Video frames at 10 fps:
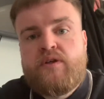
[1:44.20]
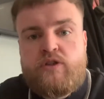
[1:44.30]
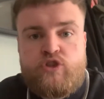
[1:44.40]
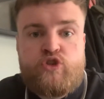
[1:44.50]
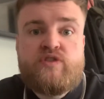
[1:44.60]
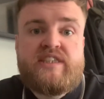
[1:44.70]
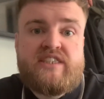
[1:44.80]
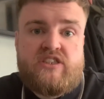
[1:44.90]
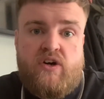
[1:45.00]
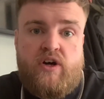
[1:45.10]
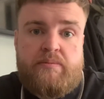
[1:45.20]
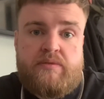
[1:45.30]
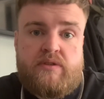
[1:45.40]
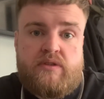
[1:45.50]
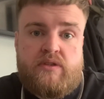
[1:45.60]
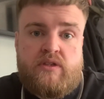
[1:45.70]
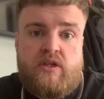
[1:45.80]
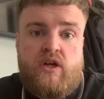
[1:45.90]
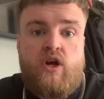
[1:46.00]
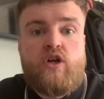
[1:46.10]
During this time,
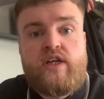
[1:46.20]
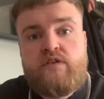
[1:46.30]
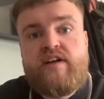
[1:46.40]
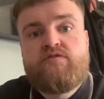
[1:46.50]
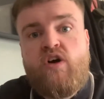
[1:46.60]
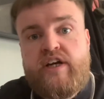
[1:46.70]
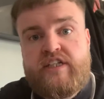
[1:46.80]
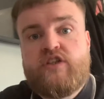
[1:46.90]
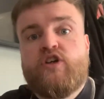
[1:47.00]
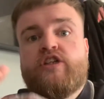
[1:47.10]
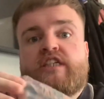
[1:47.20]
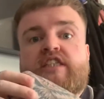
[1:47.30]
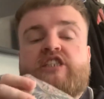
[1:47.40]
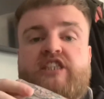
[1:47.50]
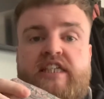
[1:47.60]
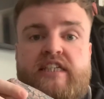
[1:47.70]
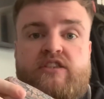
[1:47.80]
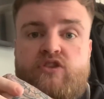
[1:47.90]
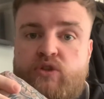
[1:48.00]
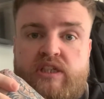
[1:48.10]
Little Red Riding Hood, she is
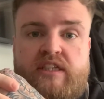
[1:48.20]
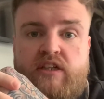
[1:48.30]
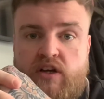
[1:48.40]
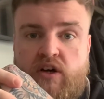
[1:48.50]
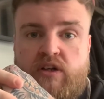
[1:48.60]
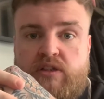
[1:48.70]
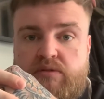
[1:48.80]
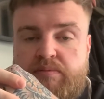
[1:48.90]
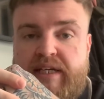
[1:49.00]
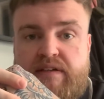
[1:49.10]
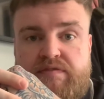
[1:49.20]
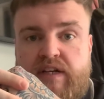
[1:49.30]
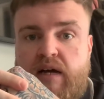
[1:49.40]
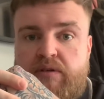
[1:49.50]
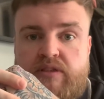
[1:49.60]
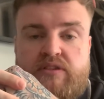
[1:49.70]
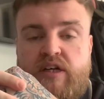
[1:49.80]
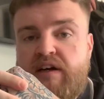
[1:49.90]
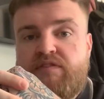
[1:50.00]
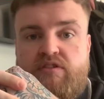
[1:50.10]
dawdling along, picking flowers,
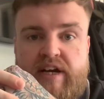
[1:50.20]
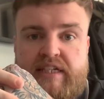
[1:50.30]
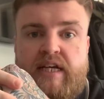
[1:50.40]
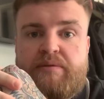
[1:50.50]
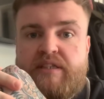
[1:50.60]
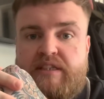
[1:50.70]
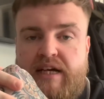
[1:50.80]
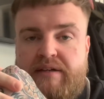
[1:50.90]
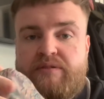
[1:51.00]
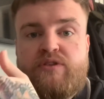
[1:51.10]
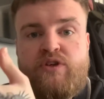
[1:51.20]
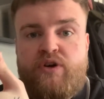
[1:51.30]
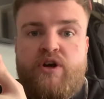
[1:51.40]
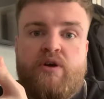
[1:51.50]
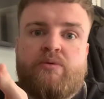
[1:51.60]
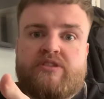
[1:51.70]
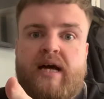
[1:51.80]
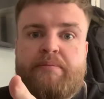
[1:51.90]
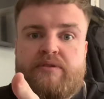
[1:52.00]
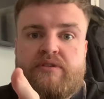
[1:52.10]
gonna have a great day with the nan, not knowing what's
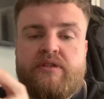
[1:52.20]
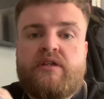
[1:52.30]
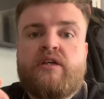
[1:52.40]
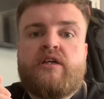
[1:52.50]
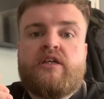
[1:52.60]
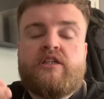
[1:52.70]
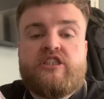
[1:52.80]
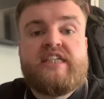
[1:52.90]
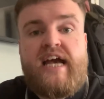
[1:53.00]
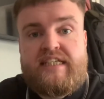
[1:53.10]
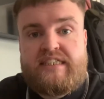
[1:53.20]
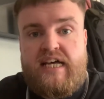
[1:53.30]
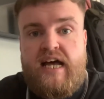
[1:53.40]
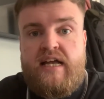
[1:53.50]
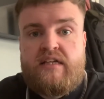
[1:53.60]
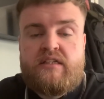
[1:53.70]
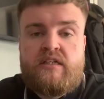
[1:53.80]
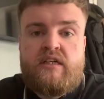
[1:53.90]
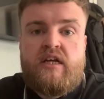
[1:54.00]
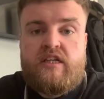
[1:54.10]
happened. She gets there,
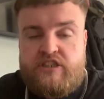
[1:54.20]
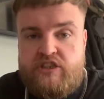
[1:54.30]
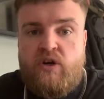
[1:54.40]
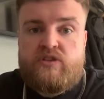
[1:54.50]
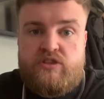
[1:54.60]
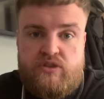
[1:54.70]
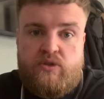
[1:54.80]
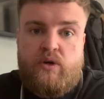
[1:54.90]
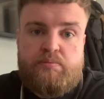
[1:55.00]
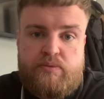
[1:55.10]
and she knocks the door.